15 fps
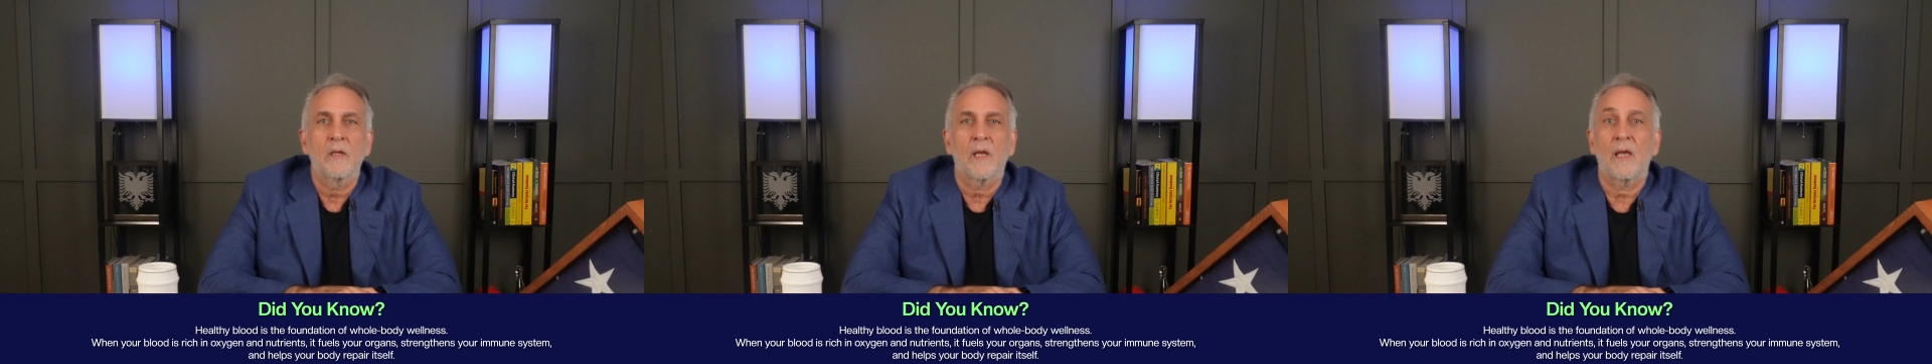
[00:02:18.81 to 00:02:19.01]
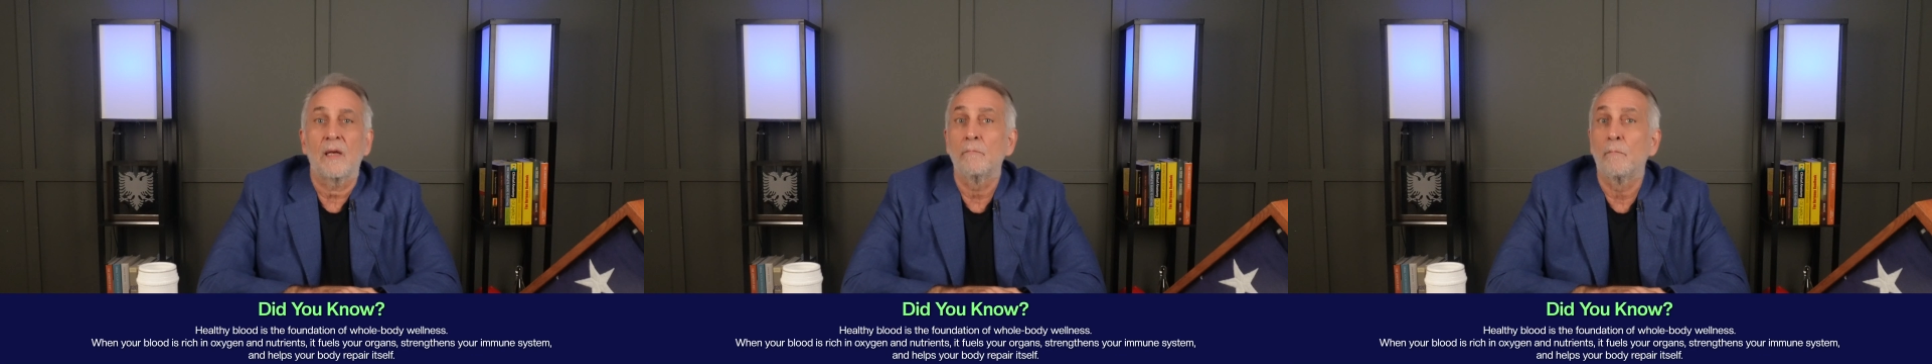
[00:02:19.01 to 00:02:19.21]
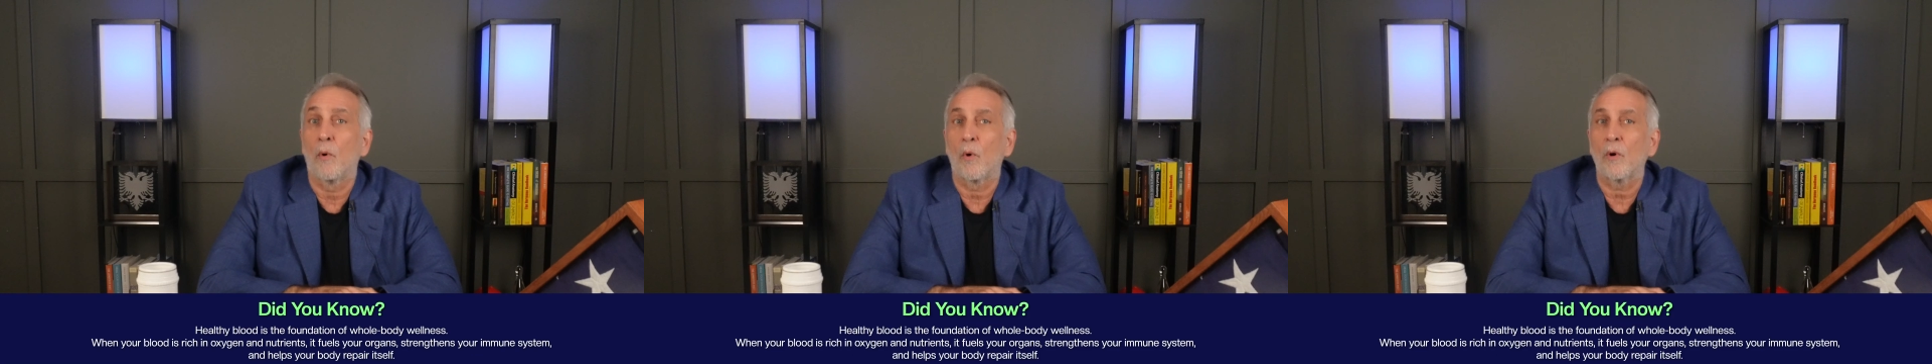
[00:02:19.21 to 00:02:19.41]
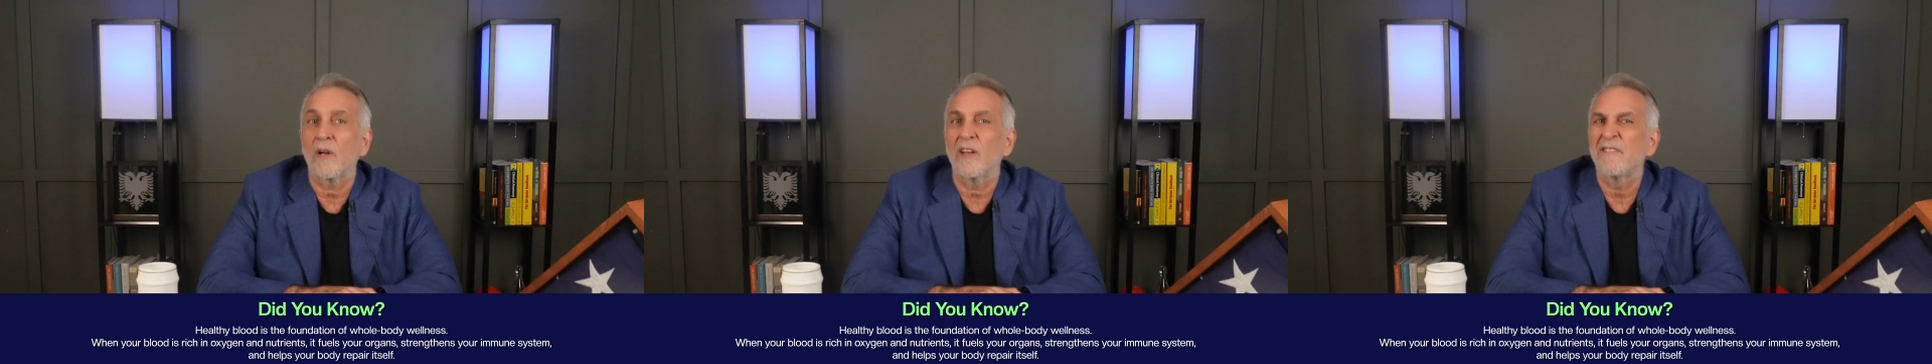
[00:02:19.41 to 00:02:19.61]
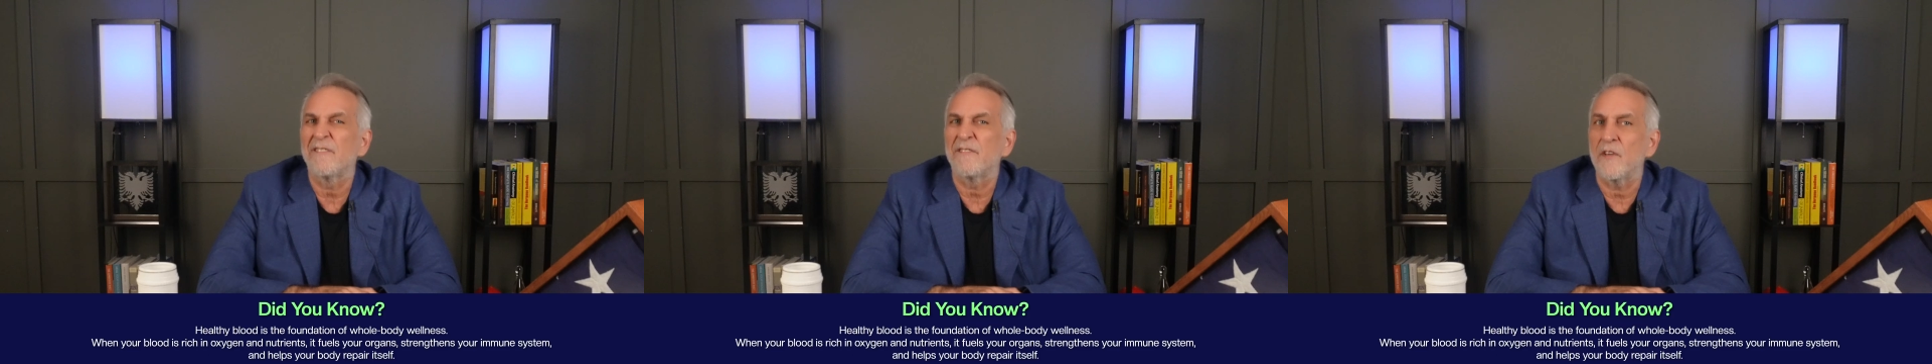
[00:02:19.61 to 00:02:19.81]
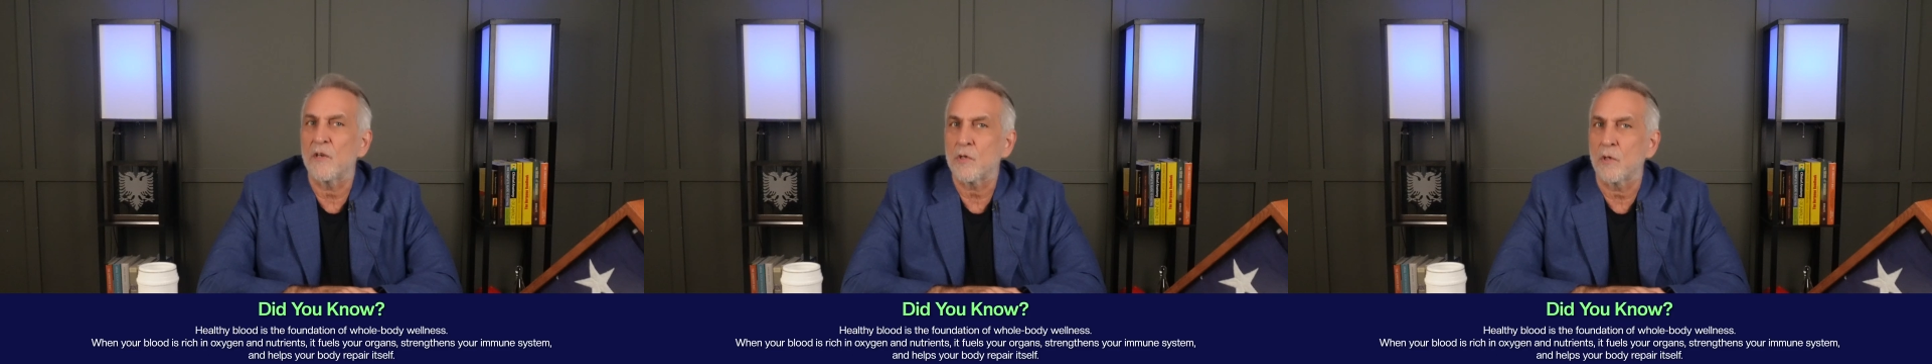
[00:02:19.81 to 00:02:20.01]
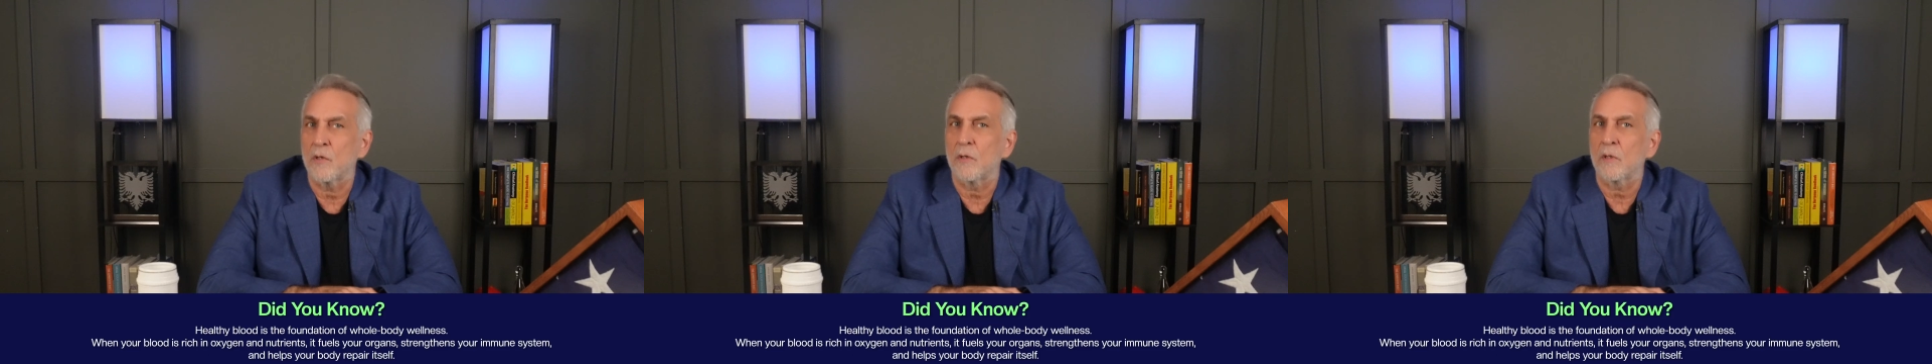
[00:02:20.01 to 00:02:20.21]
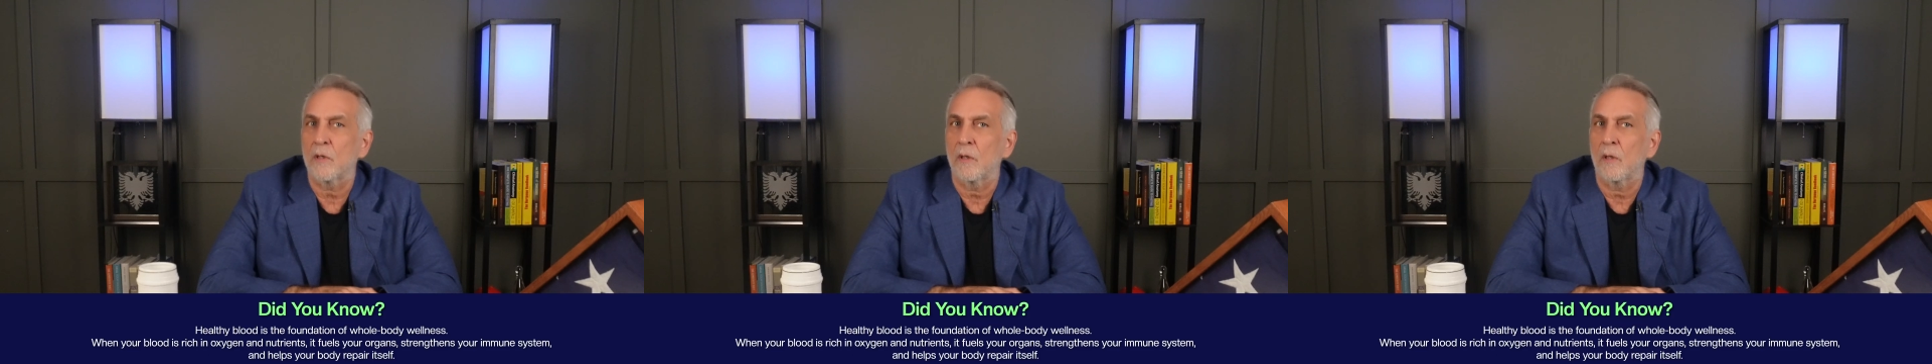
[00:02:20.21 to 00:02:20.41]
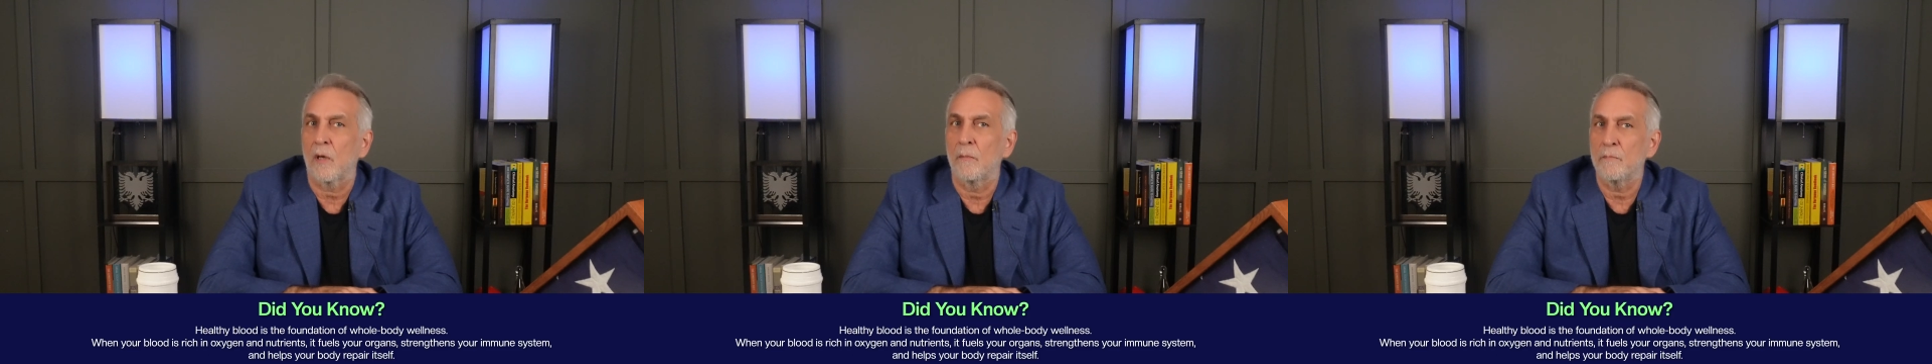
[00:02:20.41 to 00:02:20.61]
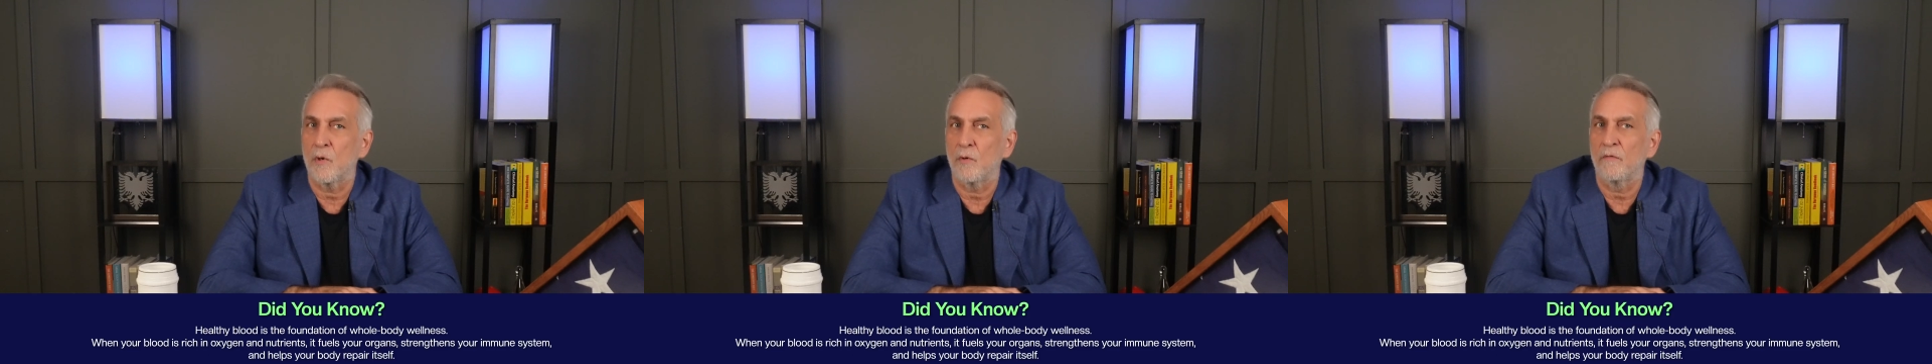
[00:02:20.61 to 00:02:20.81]
and more efficient
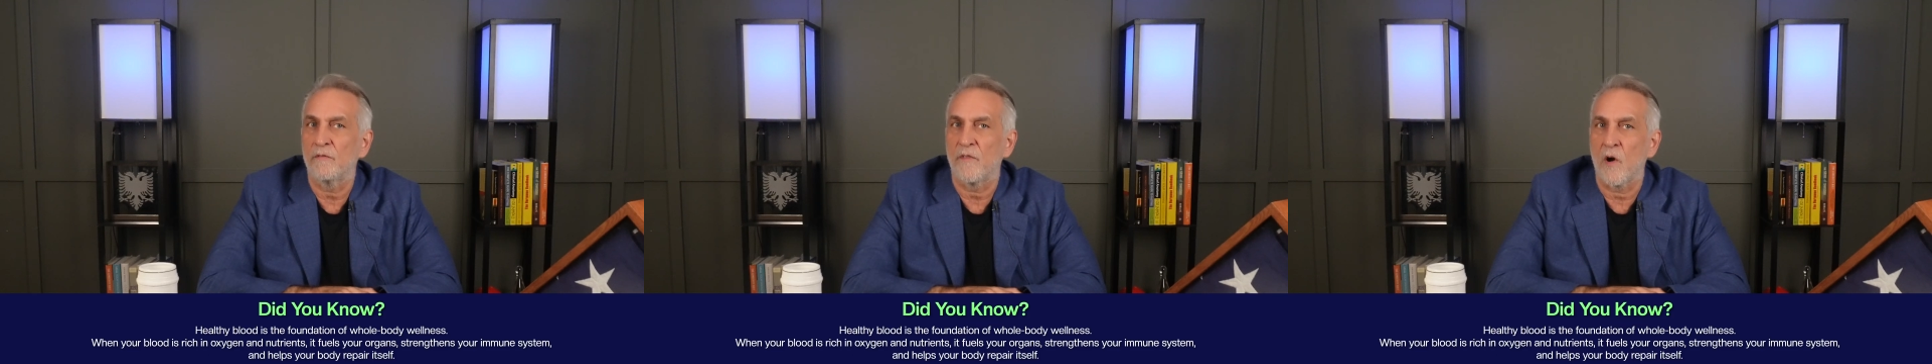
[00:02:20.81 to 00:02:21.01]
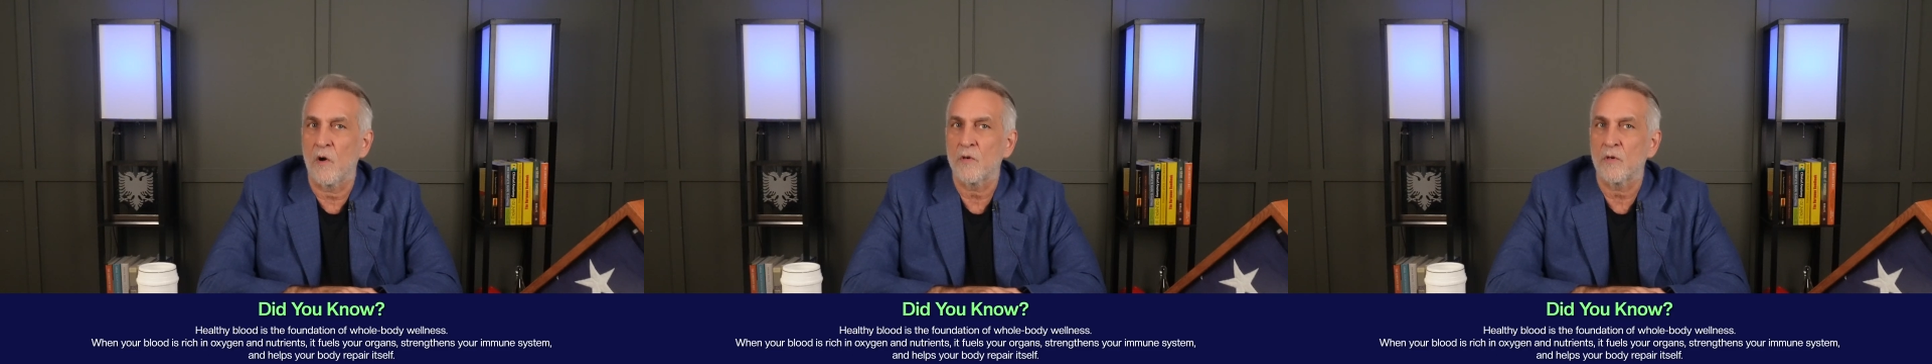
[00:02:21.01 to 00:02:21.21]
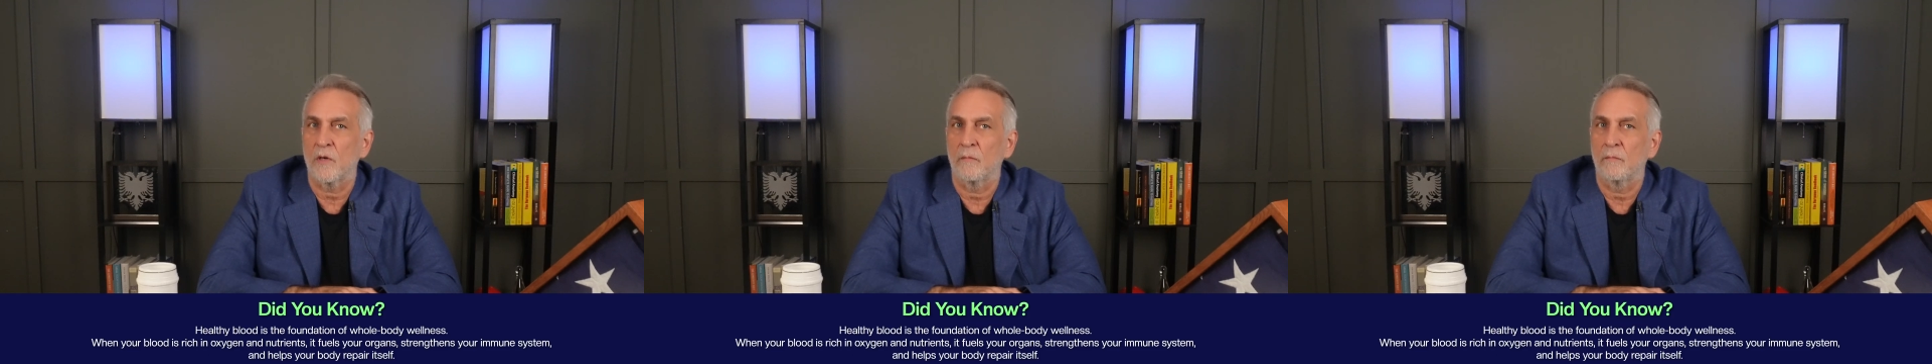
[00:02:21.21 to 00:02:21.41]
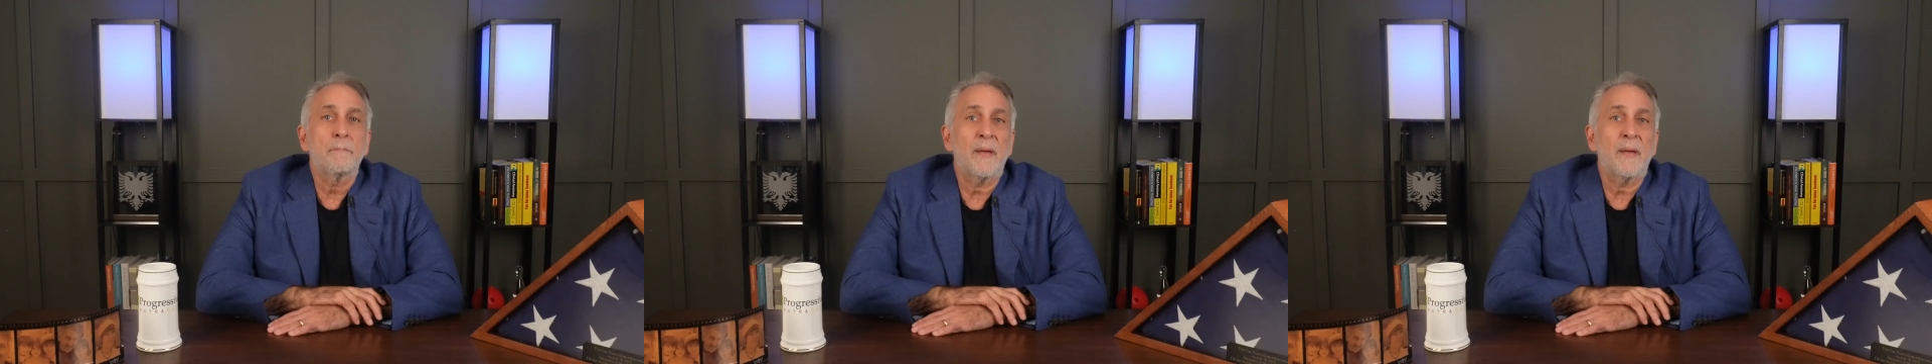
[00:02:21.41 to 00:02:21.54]
immune function.